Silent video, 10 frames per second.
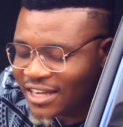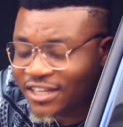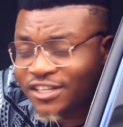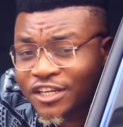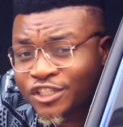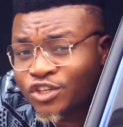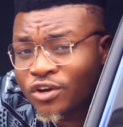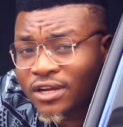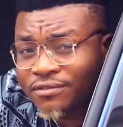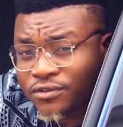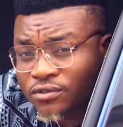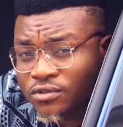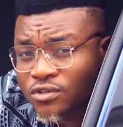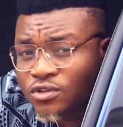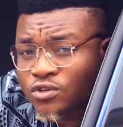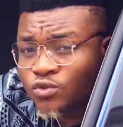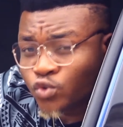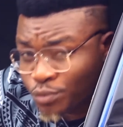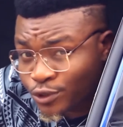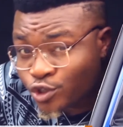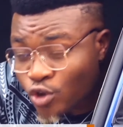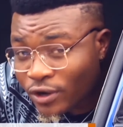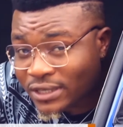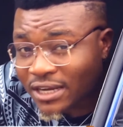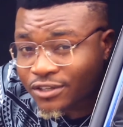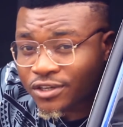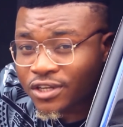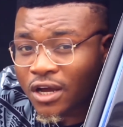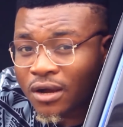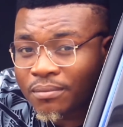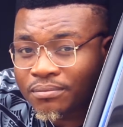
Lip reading: checked the engine oil level to be sure it's actually